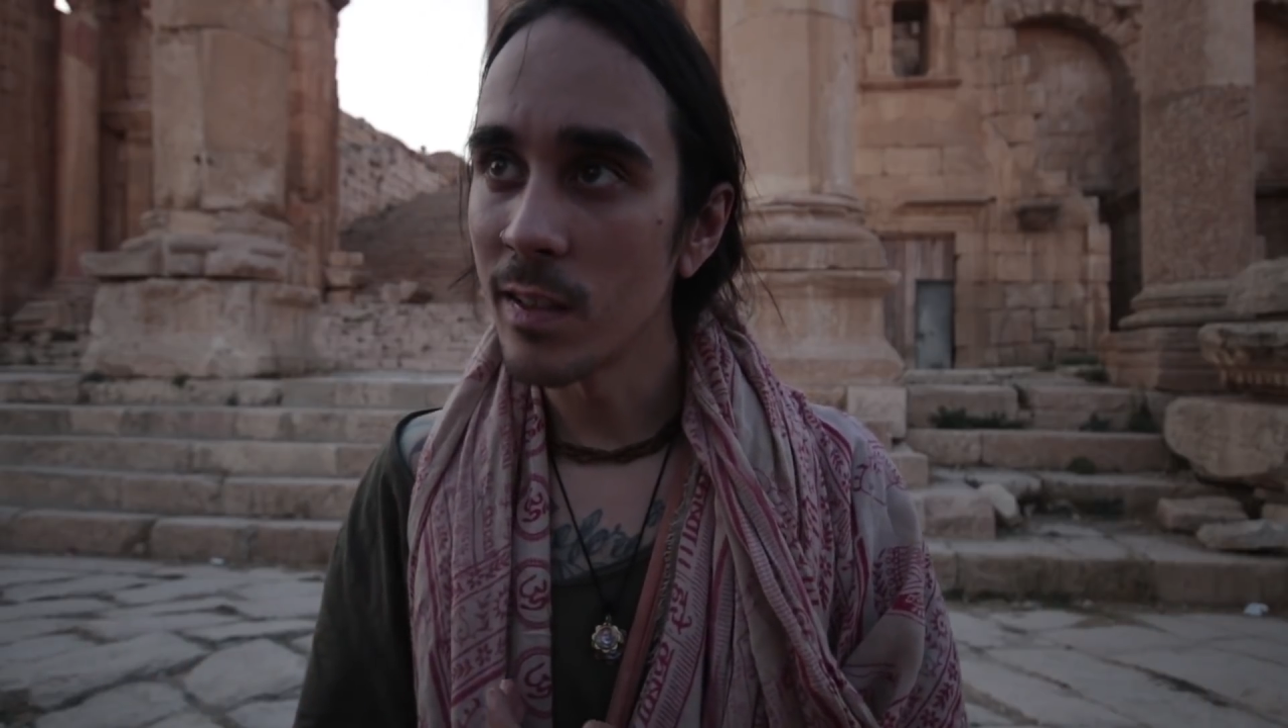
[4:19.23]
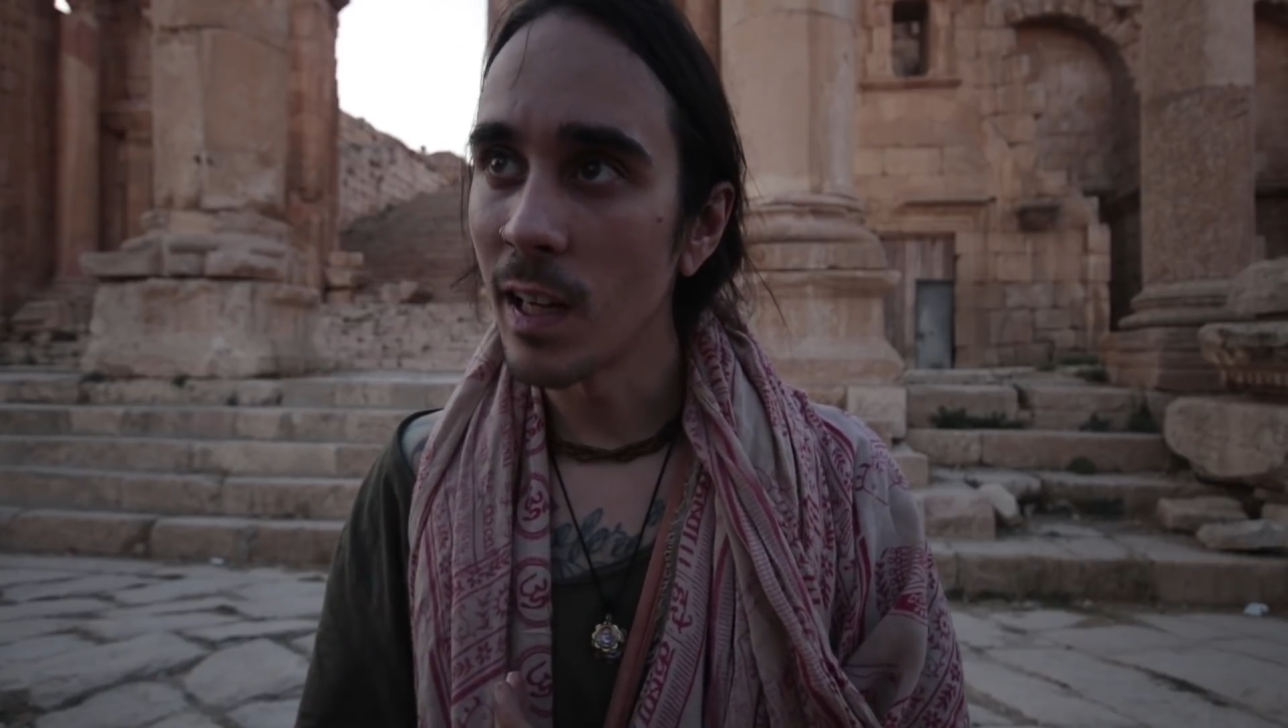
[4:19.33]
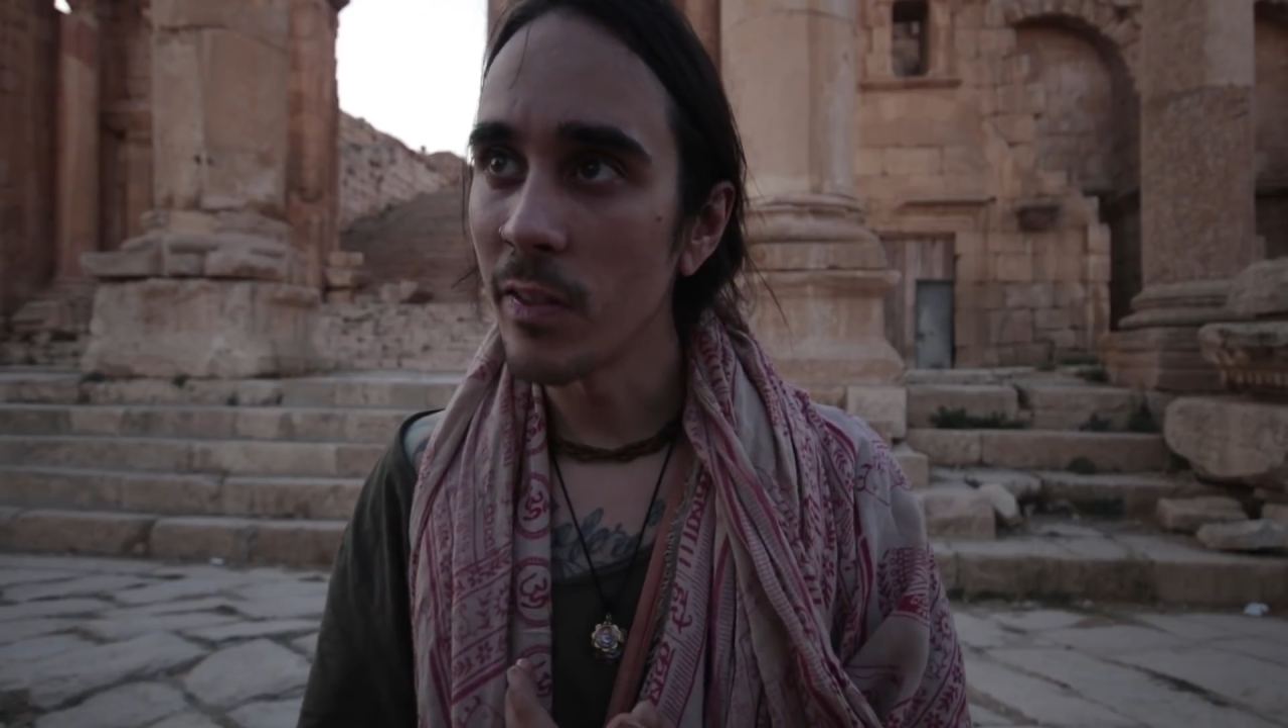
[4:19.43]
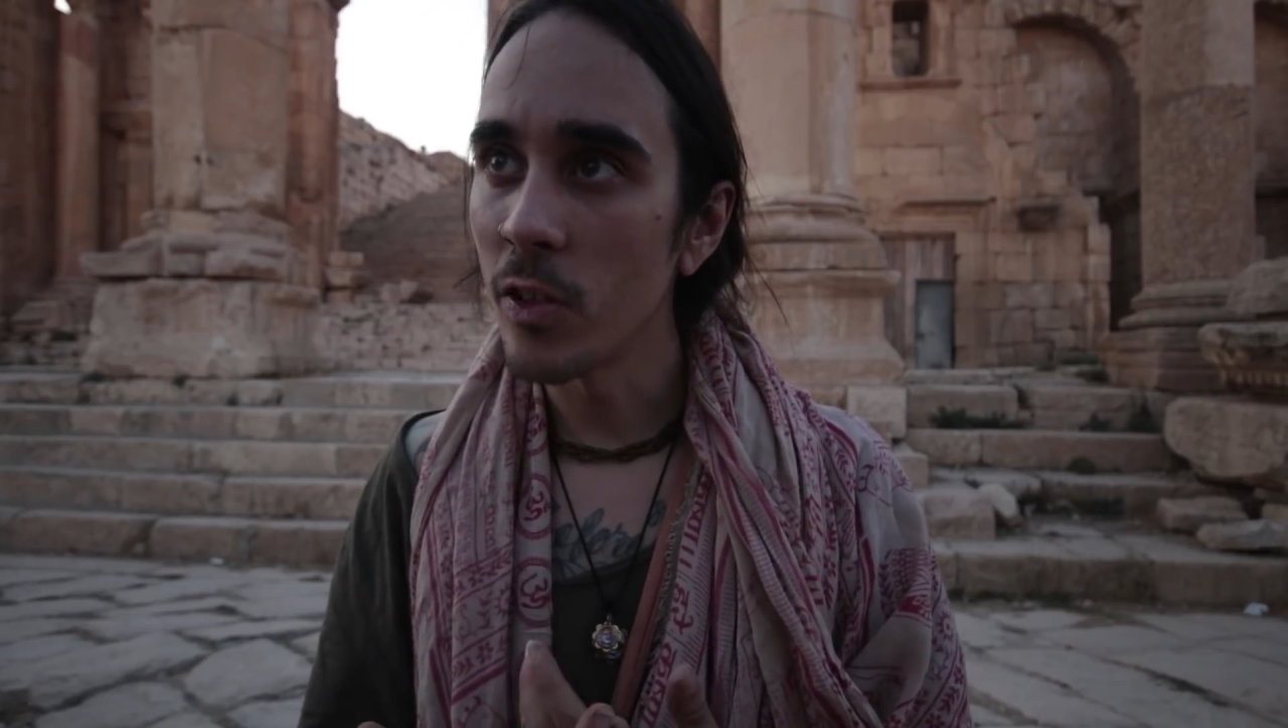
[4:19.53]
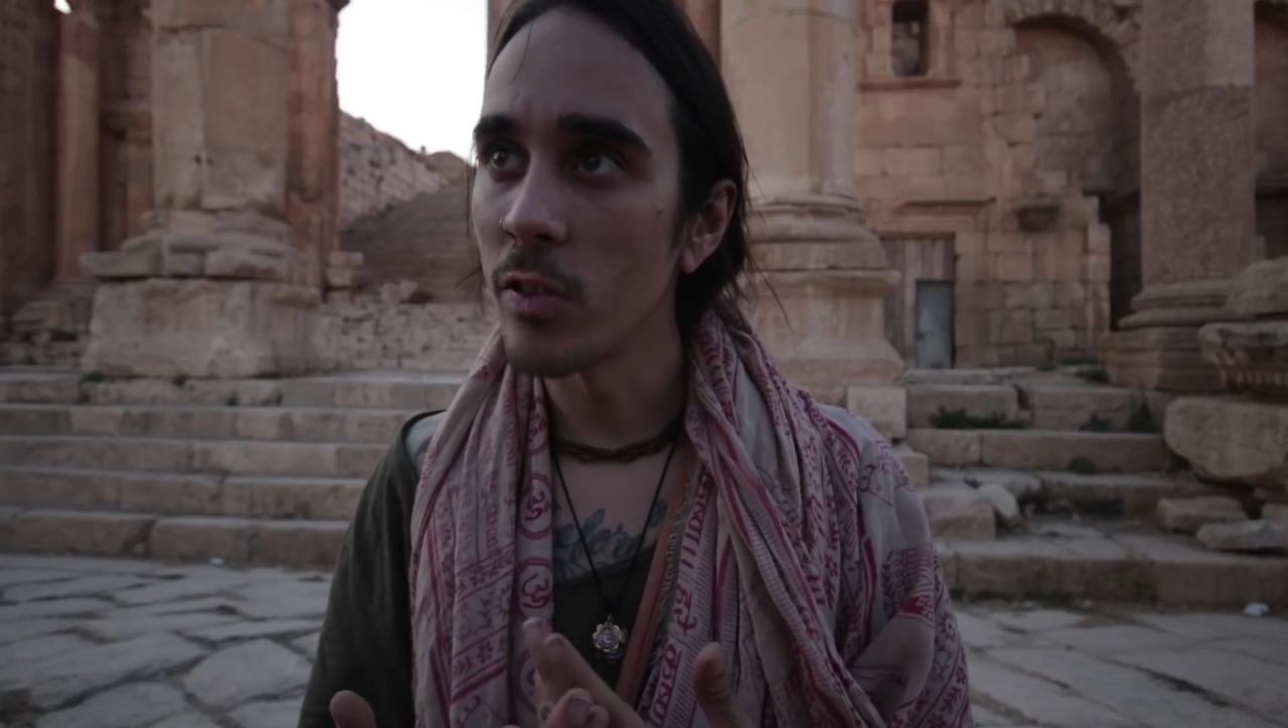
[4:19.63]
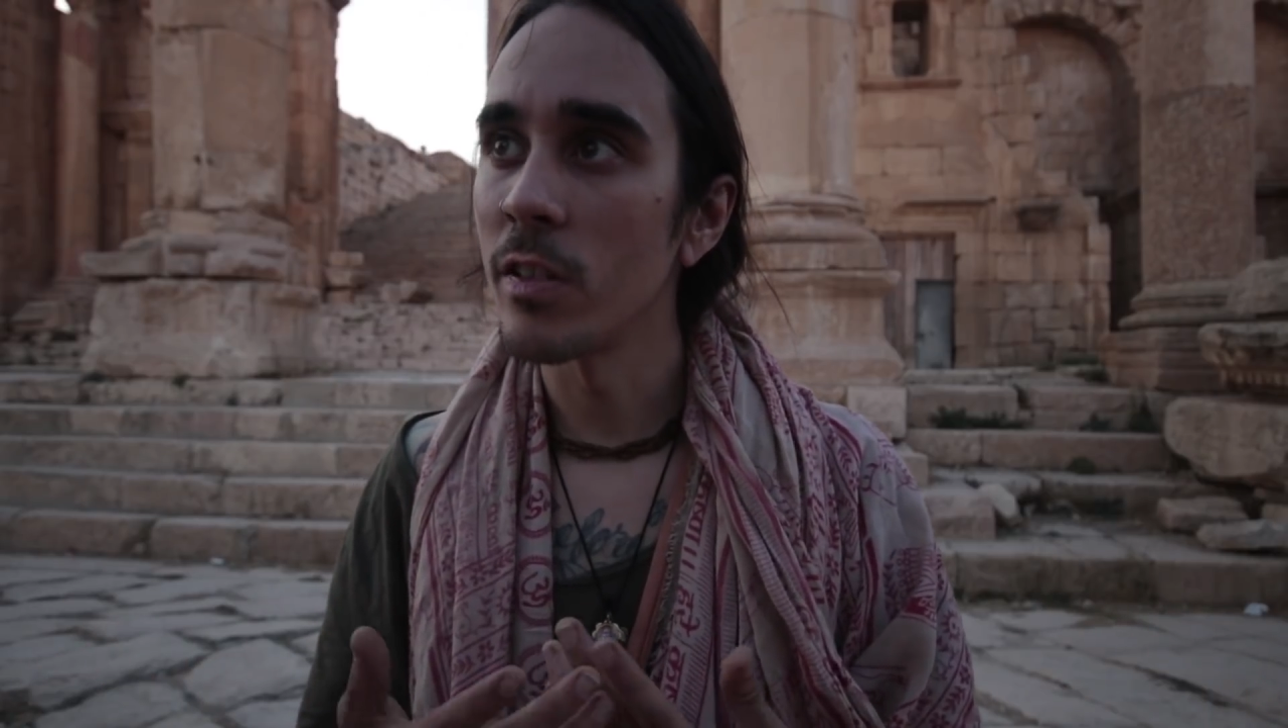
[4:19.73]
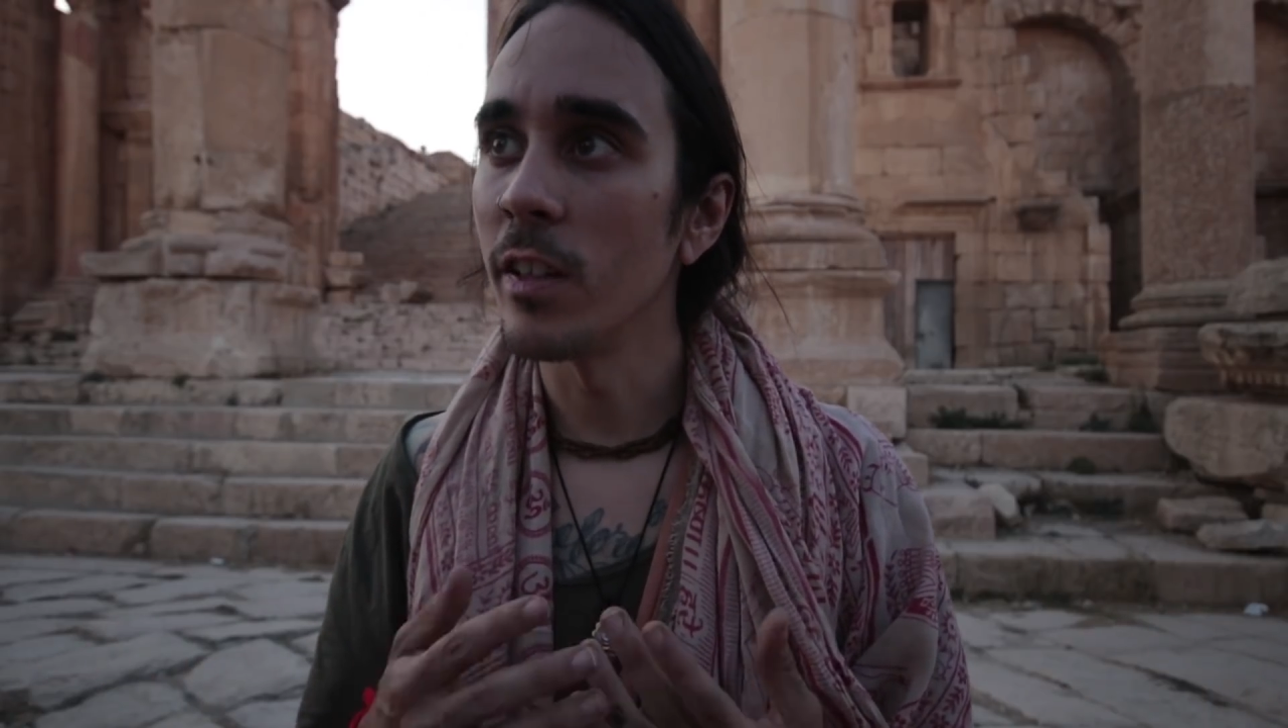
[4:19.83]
that there's